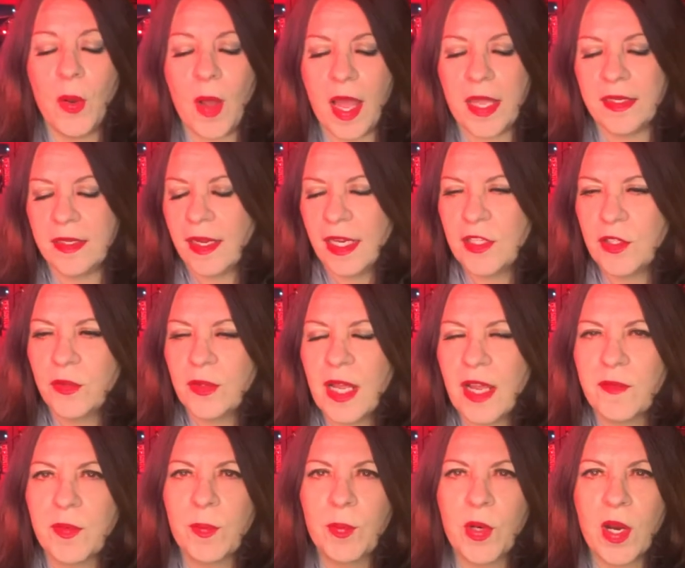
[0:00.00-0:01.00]
I don't
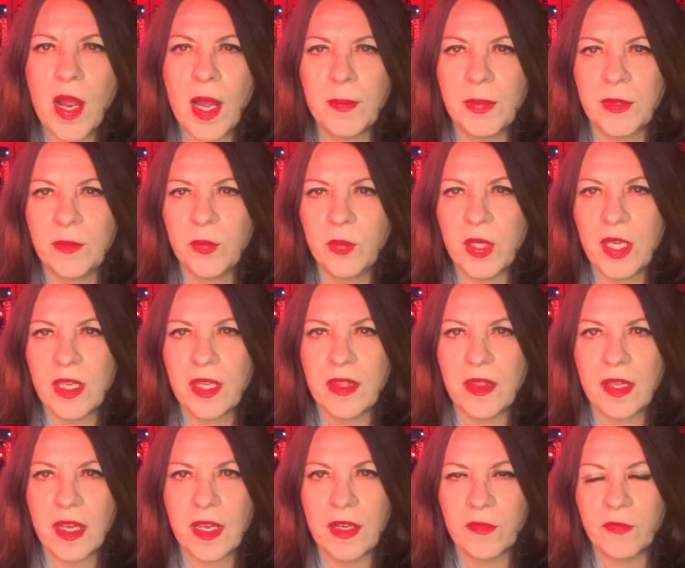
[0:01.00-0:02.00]
have a problem with
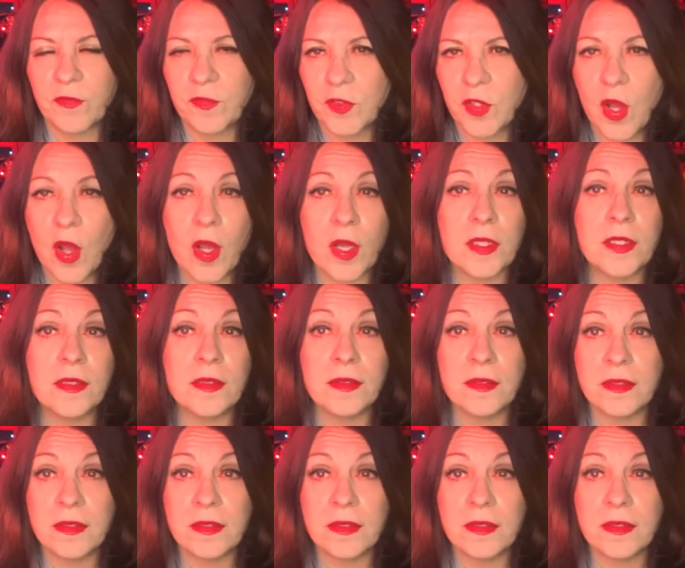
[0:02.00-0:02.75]
flawed,